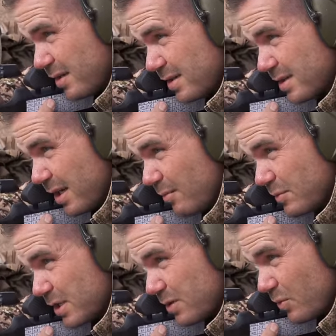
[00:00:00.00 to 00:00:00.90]
Let's
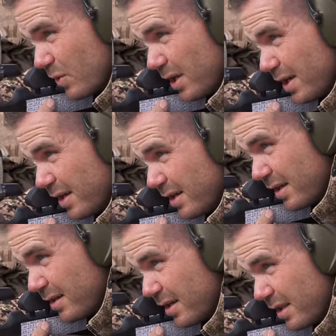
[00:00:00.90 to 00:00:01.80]
come just
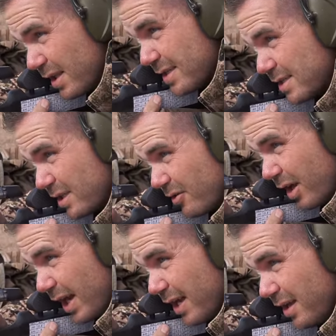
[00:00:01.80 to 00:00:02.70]
one click to the
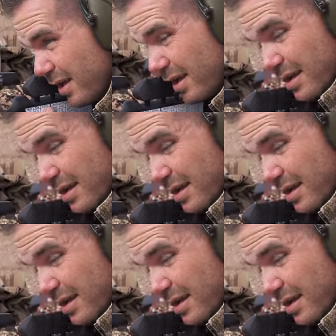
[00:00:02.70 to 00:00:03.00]
right.